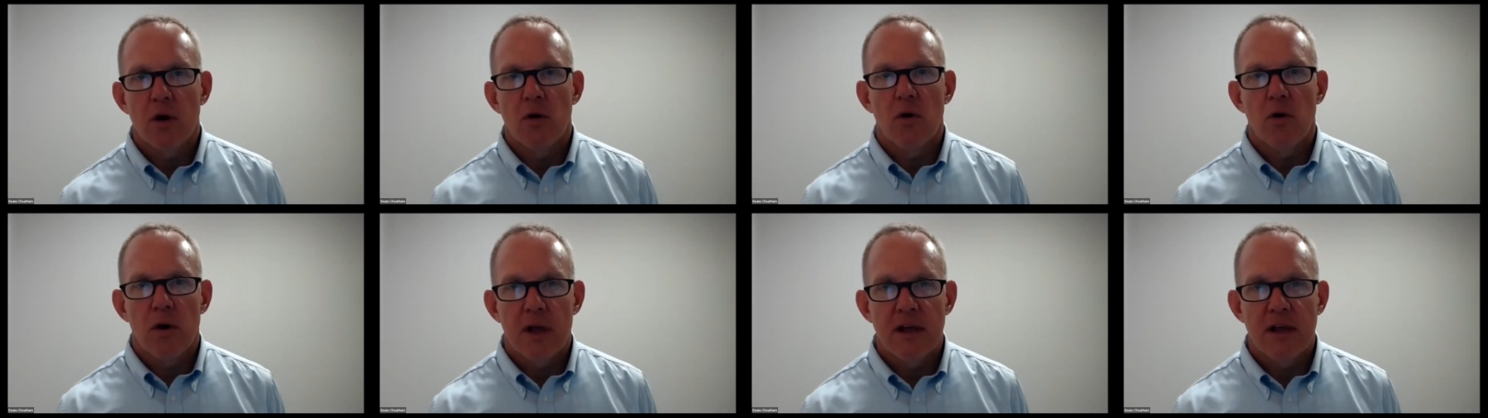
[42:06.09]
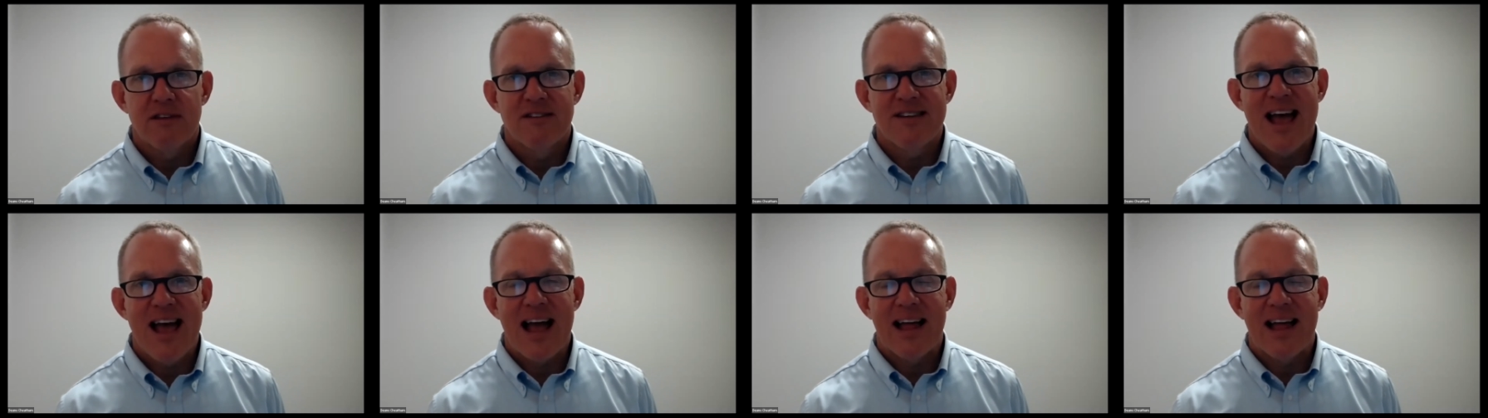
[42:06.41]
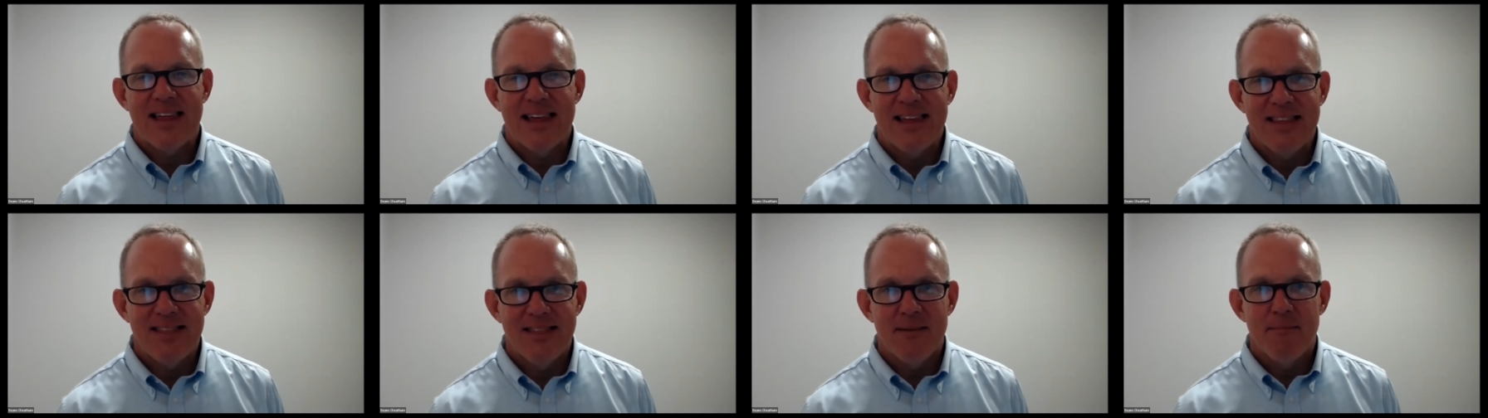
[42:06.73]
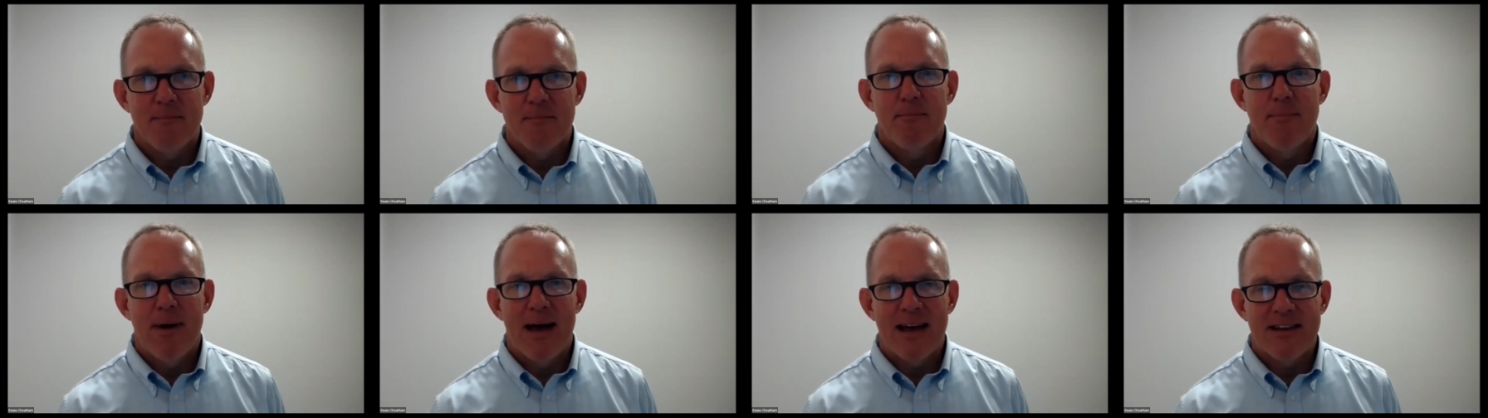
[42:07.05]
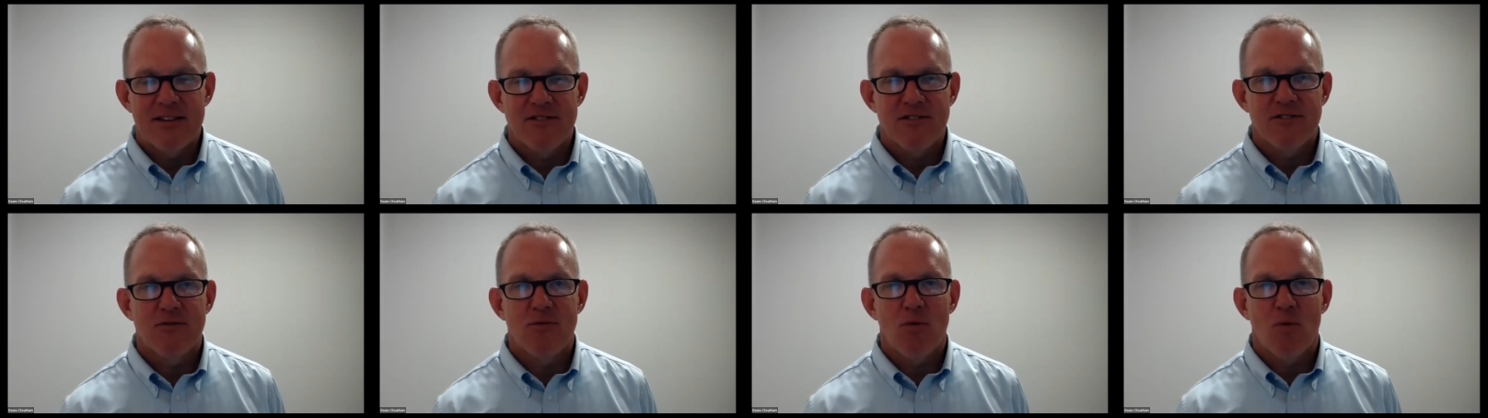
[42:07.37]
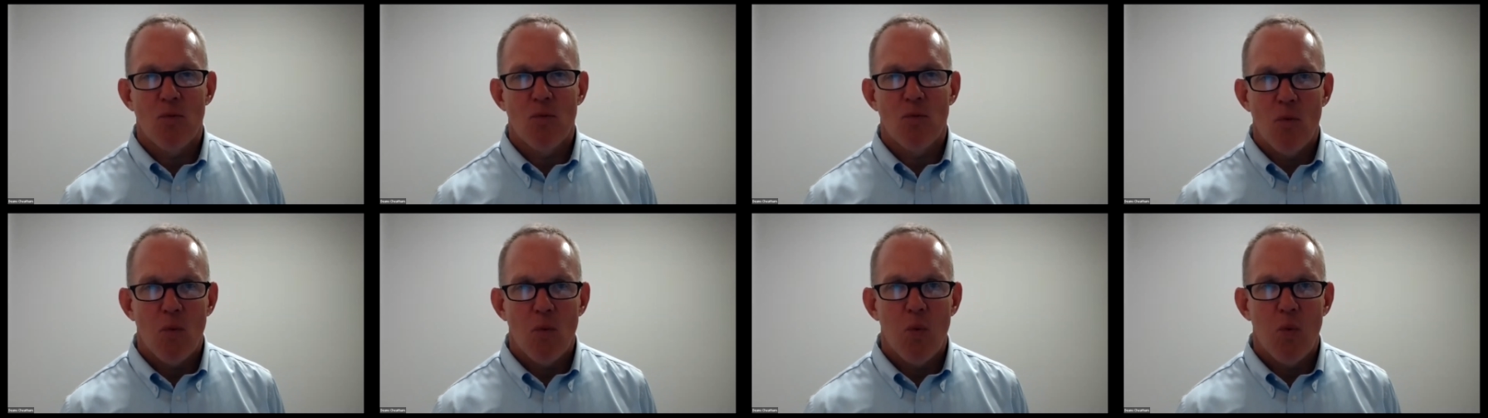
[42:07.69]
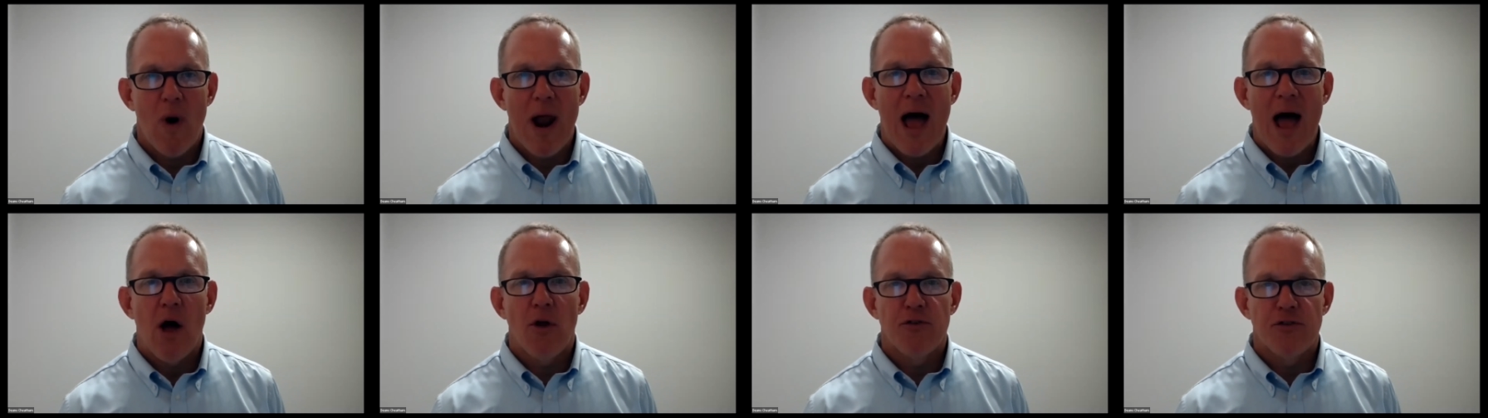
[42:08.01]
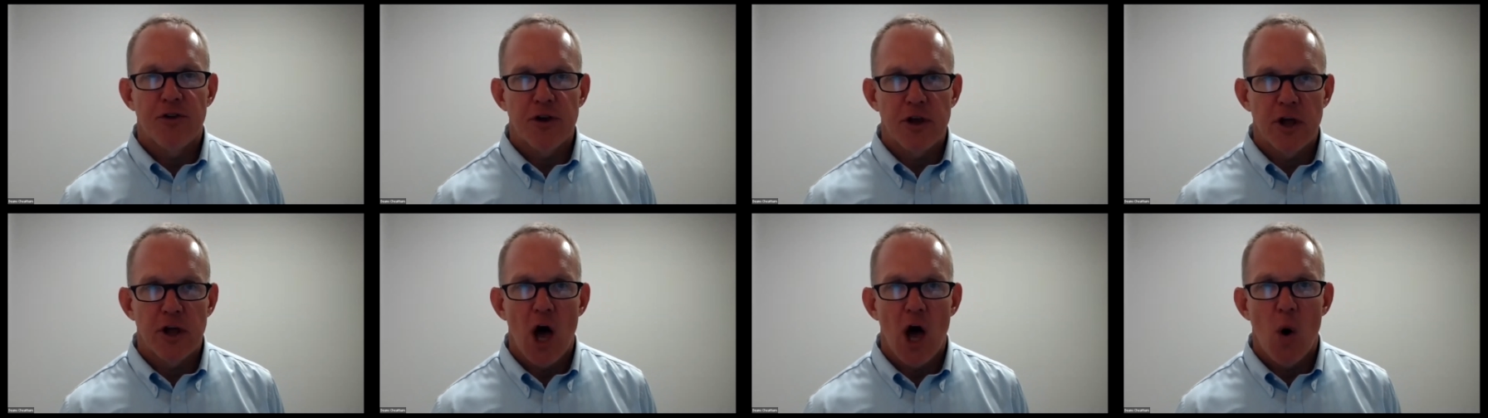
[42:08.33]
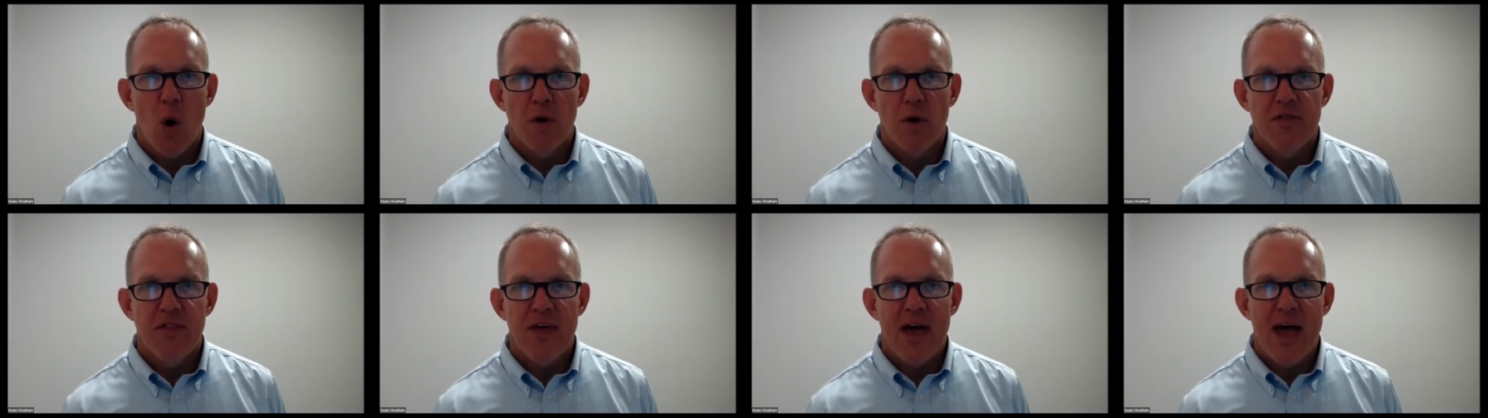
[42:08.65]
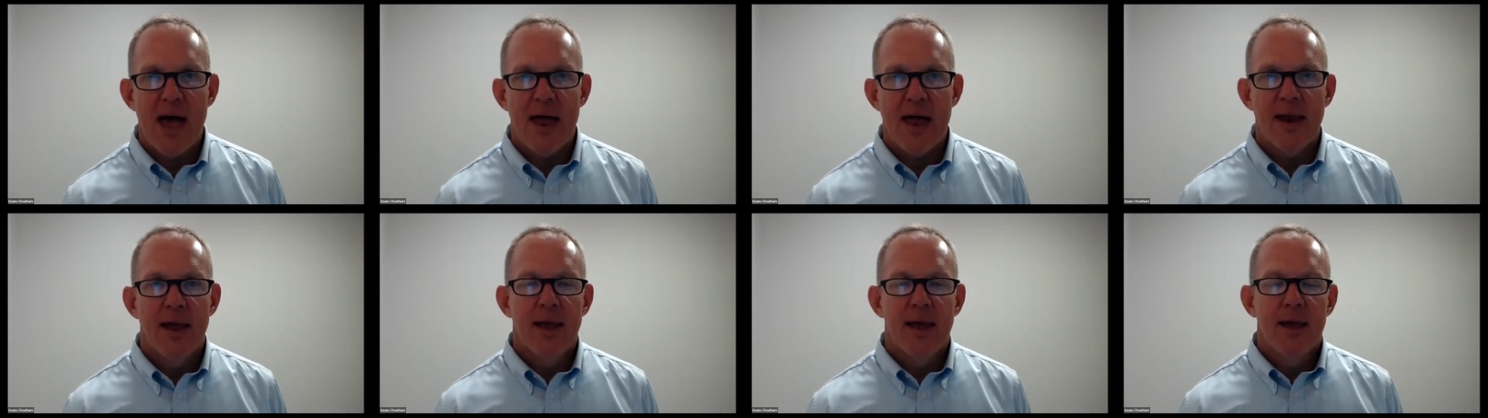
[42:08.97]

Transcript: on exactly the best route to go with that.